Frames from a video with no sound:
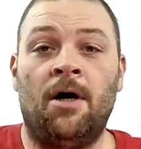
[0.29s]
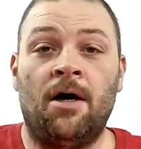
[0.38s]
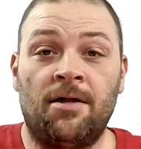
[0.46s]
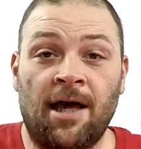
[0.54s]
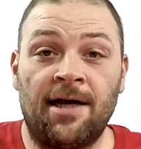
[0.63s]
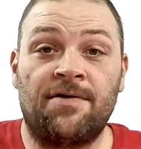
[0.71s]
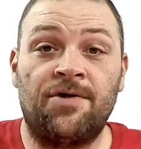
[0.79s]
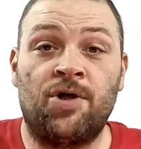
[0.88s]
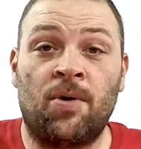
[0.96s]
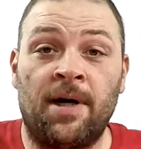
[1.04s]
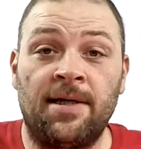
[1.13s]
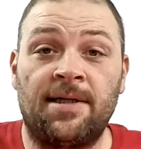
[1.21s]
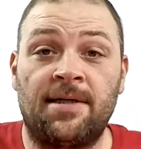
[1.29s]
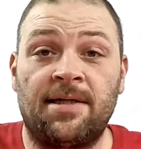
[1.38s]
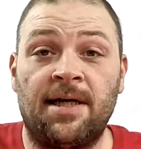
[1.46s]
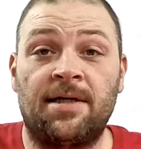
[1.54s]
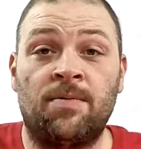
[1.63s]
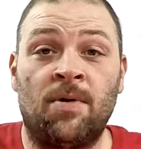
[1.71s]
Thanks for joining us at
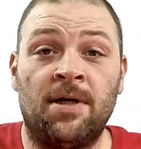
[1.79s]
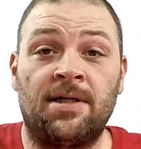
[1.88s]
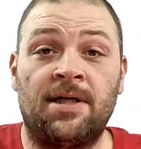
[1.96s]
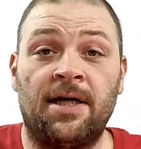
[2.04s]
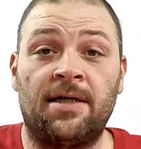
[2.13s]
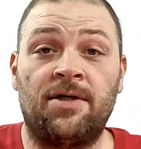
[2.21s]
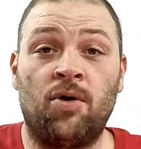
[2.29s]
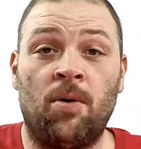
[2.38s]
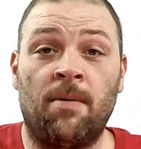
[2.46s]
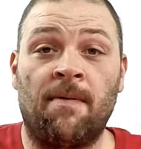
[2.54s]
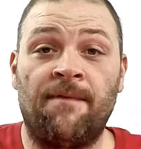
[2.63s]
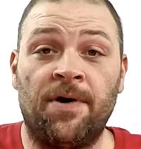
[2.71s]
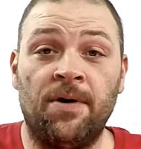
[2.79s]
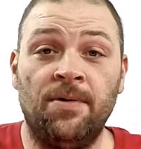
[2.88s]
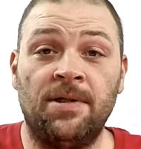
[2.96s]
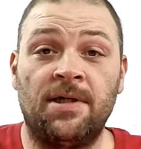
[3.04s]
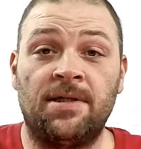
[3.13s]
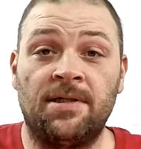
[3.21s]
616 Toy
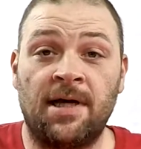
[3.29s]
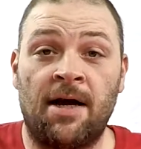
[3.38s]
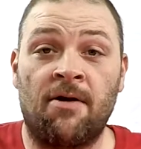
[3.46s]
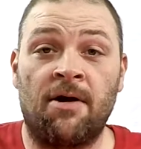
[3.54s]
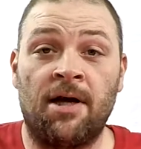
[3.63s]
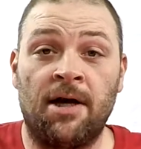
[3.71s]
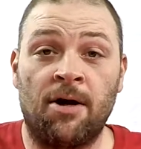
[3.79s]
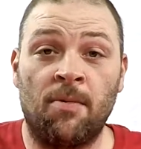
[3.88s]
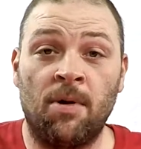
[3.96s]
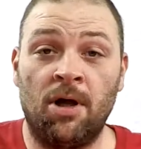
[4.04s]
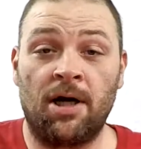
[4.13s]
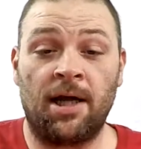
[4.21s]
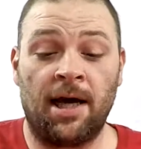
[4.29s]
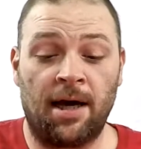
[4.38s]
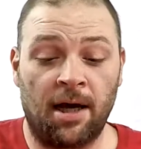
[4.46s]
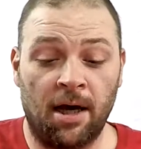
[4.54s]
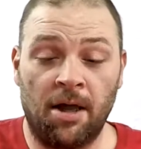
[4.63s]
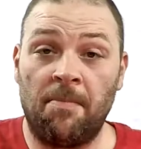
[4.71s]
Reviews. This is Aaron here. We're looking at
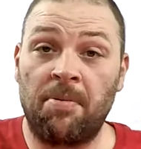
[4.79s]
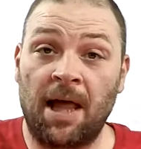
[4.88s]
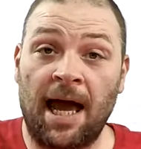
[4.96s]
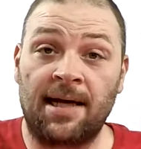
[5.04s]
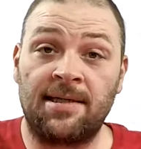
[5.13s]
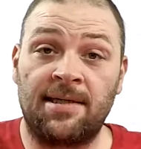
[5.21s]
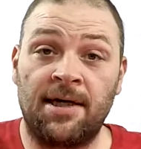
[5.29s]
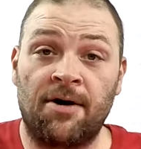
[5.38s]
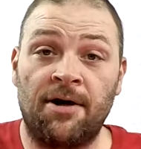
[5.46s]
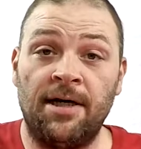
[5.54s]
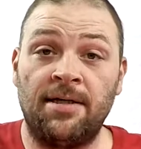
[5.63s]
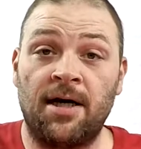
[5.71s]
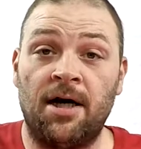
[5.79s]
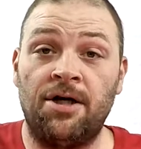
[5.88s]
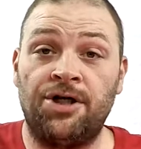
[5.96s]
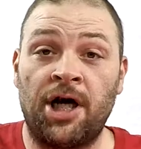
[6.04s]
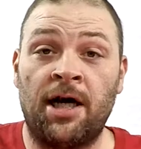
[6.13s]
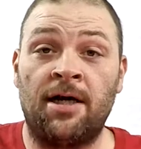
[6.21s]
the Black Series
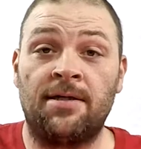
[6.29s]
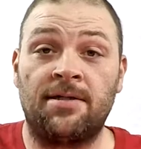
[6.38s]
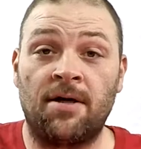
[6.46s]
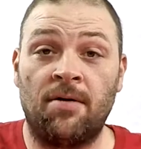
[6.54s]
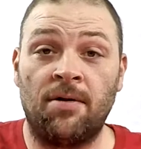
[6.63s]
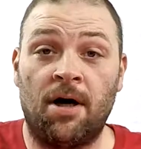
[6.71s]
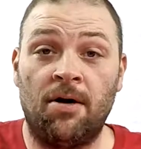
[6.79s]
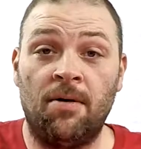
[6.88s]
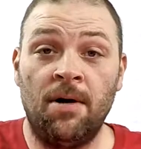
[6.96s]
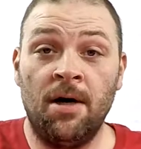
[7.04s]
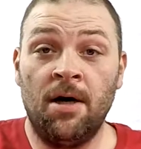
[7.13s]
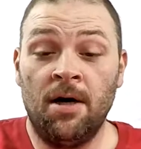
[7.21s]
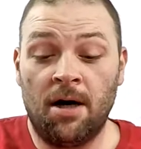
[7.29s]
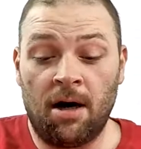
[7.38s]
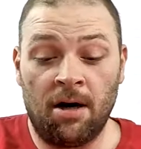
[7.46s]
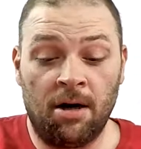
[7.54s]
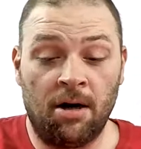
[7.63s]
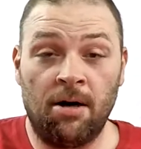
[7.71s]
Jaina Solo.
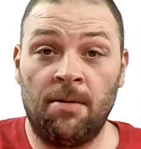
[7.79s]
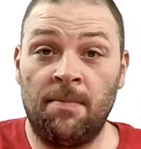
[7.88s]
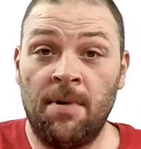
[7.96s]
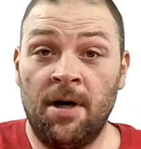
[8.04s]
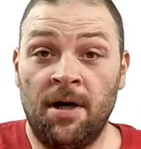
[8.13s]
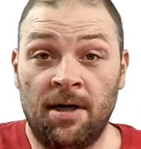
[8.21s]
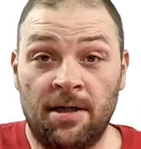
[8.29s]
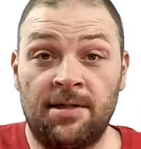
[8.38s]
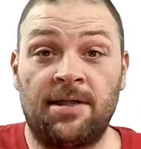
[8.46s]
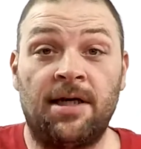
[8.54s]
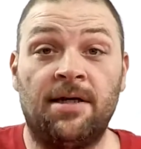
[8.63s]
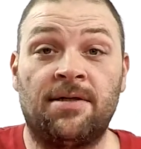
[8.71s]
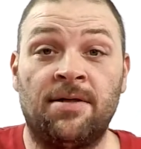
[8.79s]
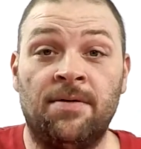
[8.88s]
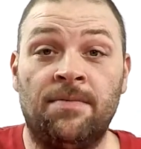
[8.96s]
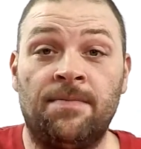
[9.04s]
See you soon.